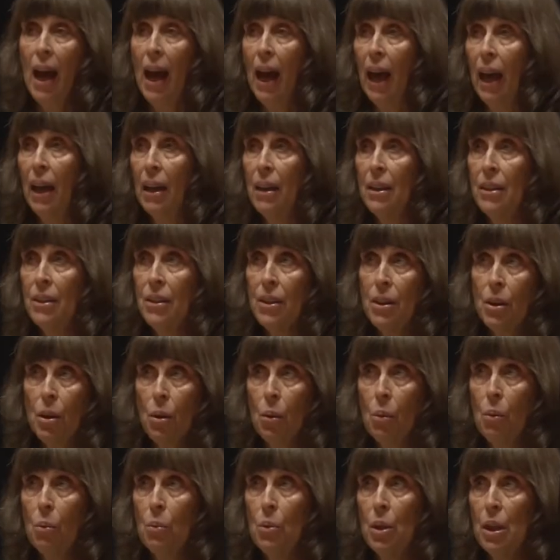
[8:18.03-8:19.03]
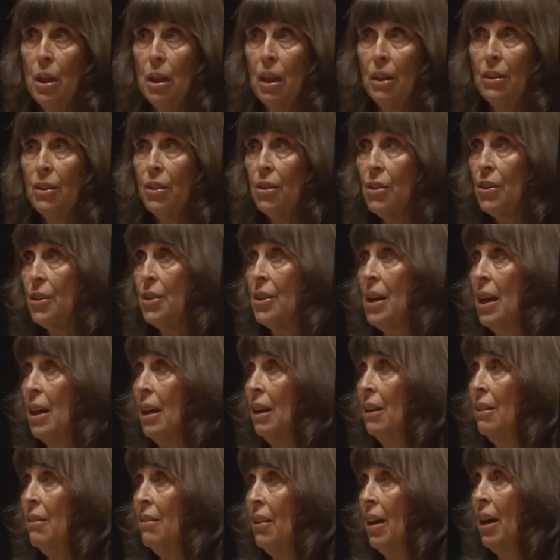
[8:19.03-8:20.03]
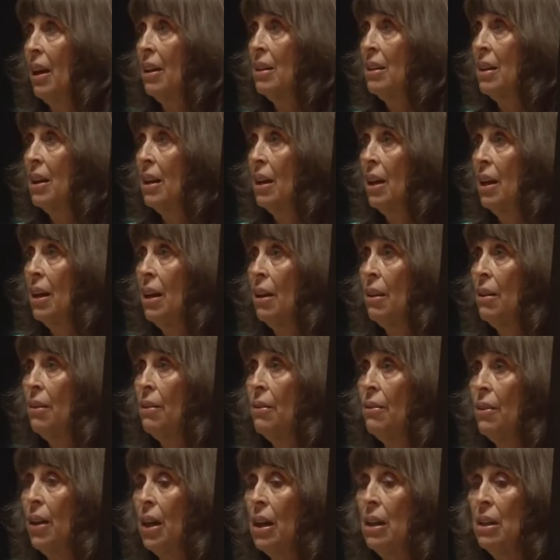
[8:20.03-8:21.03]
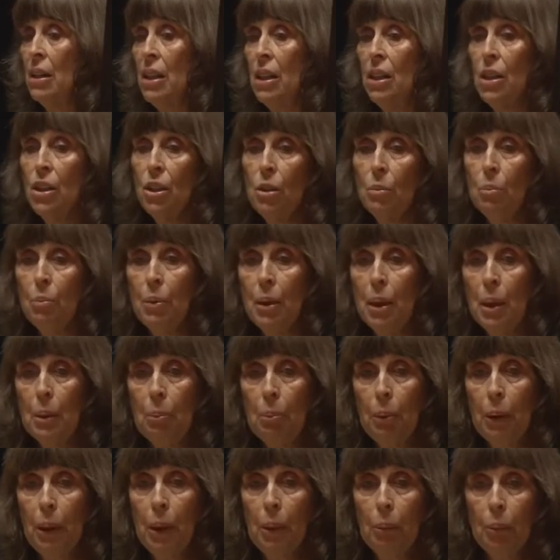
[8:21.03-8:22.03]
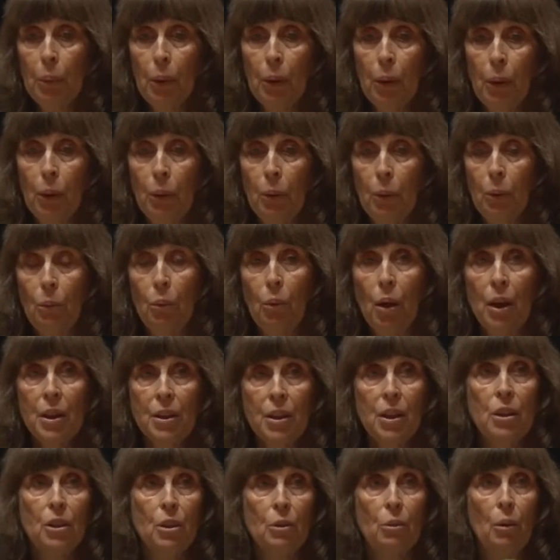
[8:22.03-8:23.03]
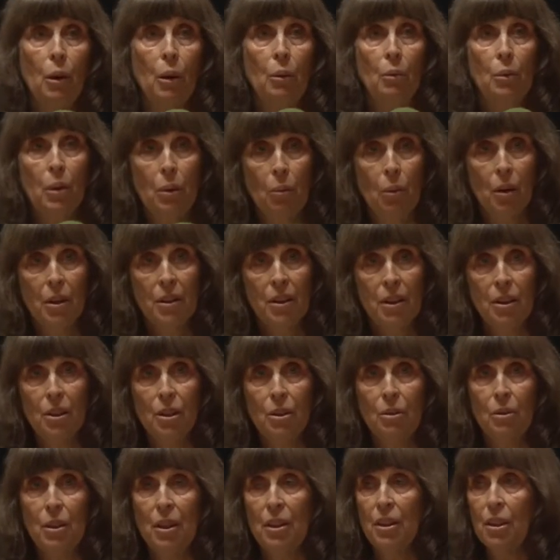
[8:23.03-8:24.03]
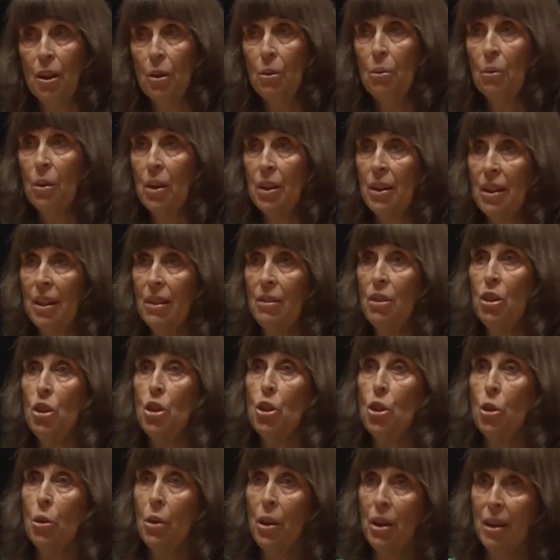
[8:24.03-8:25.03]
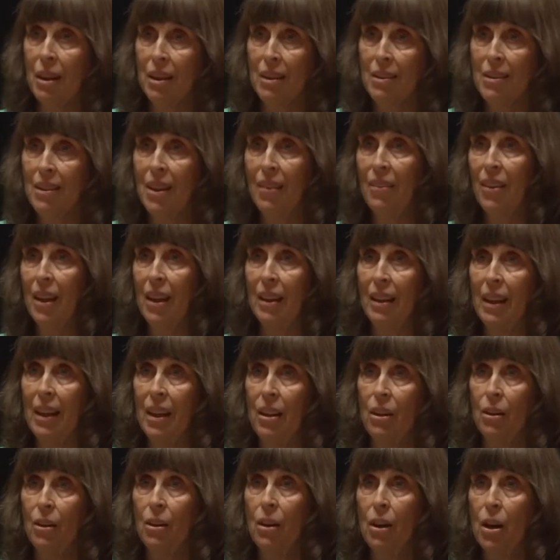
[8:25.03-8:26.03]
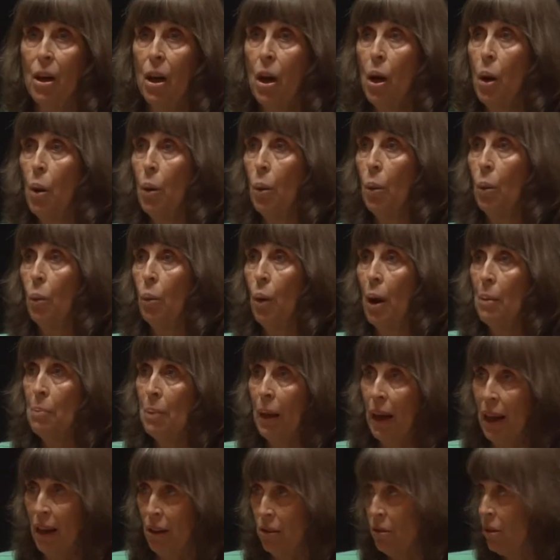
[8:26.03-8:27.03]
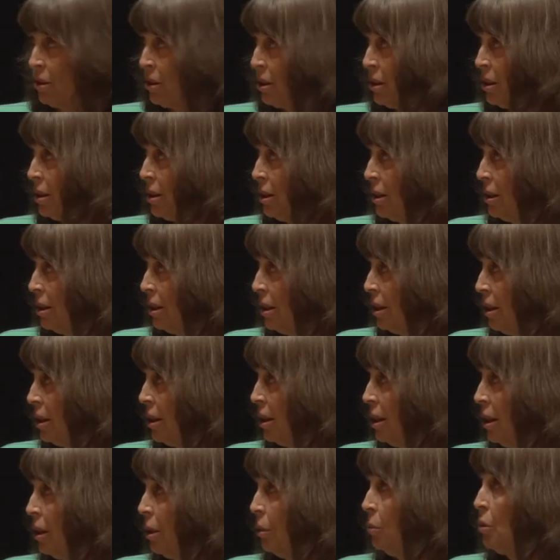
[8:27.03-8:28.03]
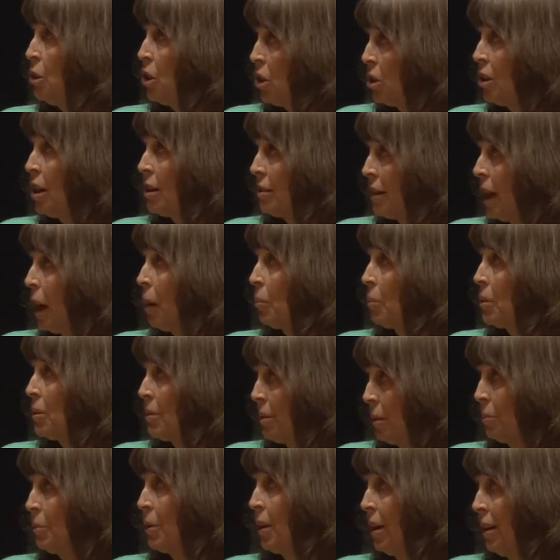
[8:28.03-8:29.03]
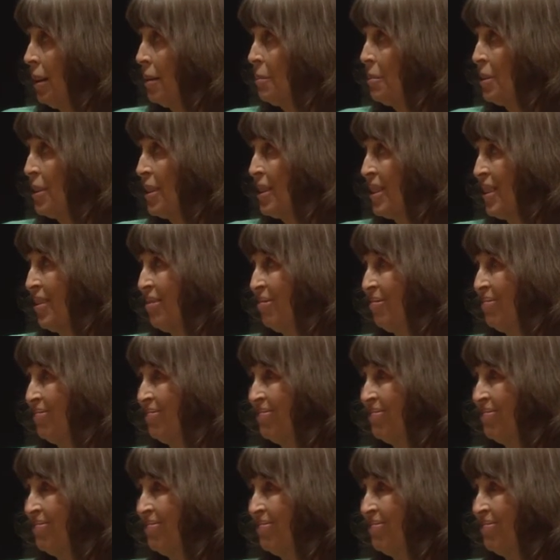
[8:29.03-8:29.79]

And we understand that they need to be people who want to do what we want to do and don't want to join us and then later wipe it out, which does happen sometimes.